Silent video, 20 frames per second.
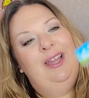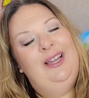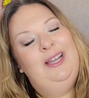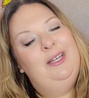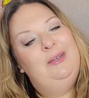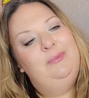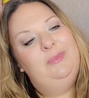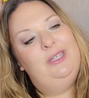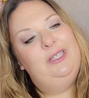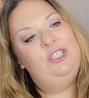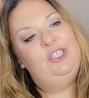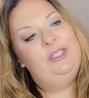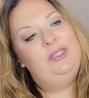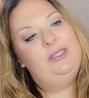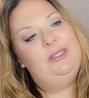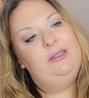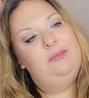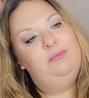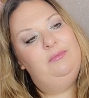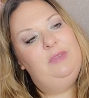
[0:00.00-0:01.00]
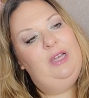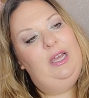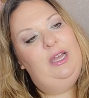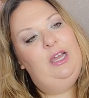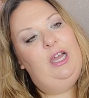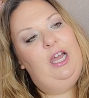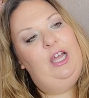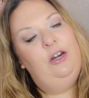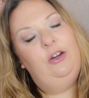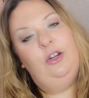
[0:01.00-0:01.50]
It just,
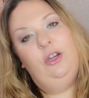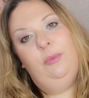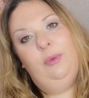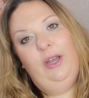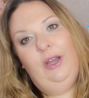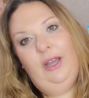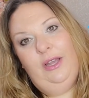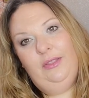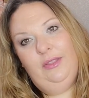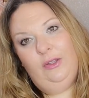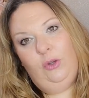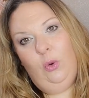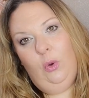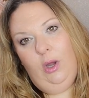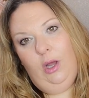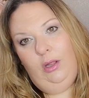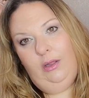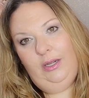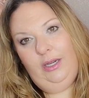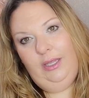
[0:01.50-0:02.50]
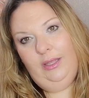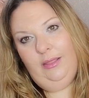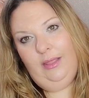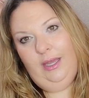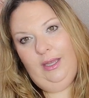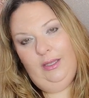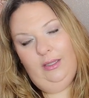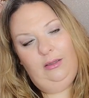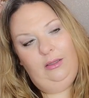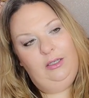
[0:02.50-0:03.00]
I don't know about the quality of
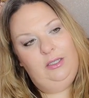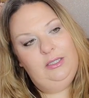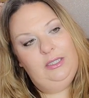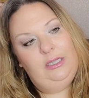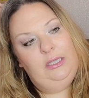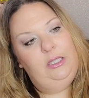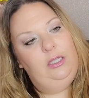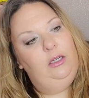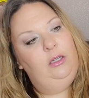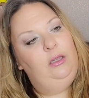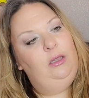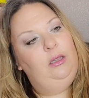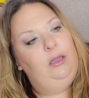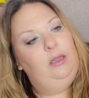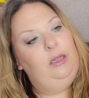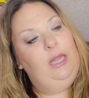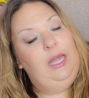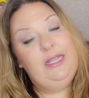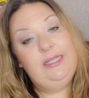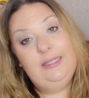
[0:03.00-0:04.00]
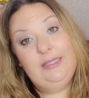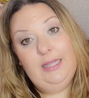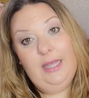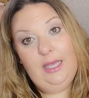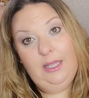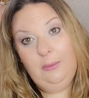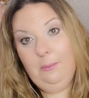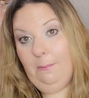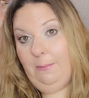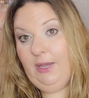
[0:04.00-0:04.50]
that. It looks a little less
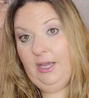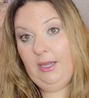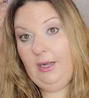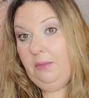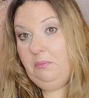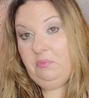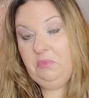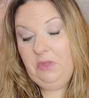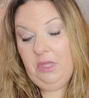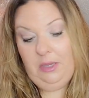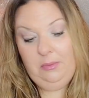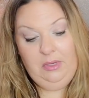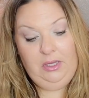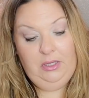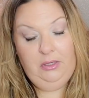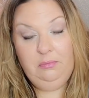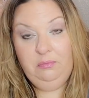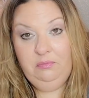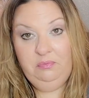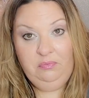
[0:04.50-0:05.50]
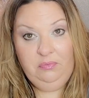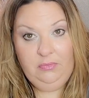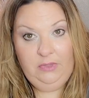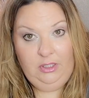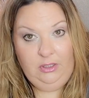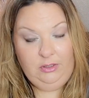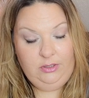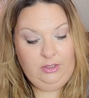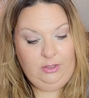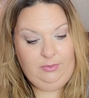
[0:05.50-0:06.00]
than, but I mean,
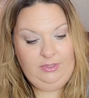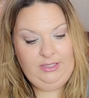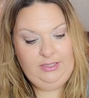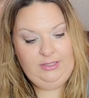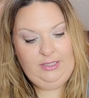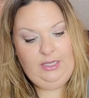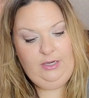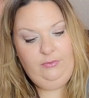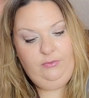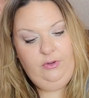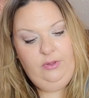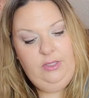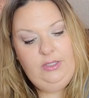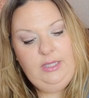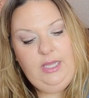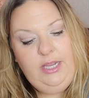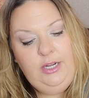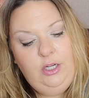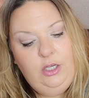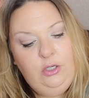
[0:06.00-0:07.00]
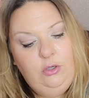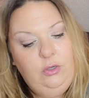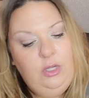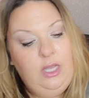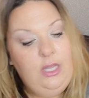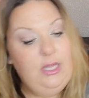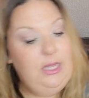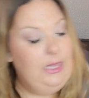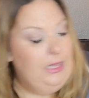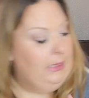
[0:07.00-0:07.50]
he'll still be excited for the dino.
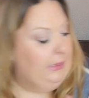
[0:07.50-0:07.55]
